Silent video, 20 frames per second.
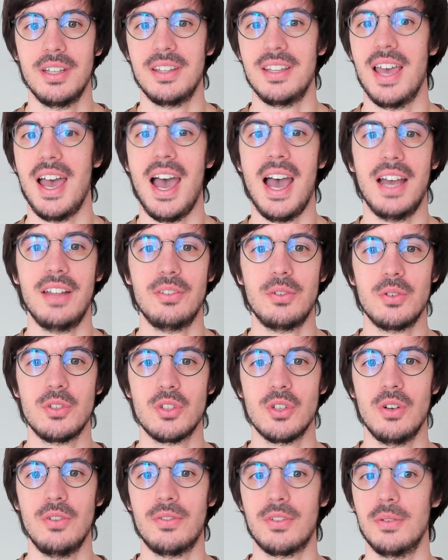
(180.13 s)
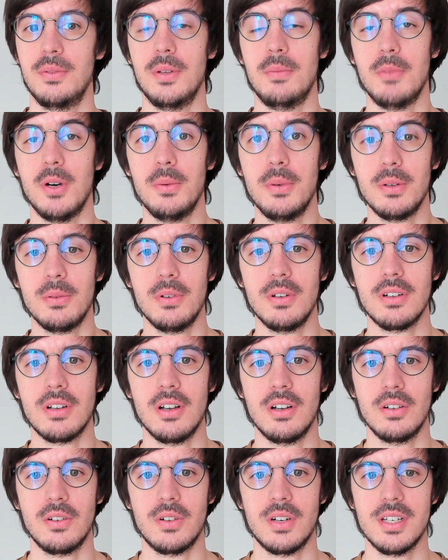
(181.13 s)
the Android Show from the Mobile World
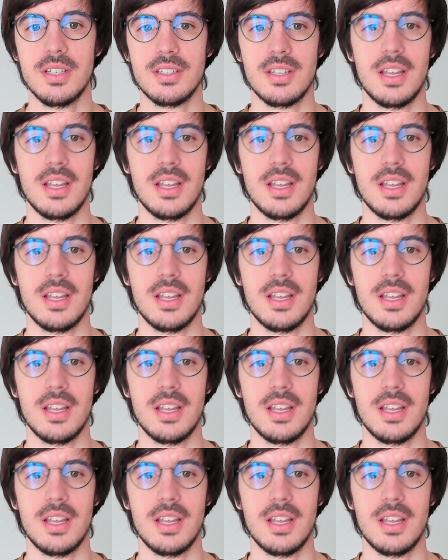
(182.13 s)
Congress,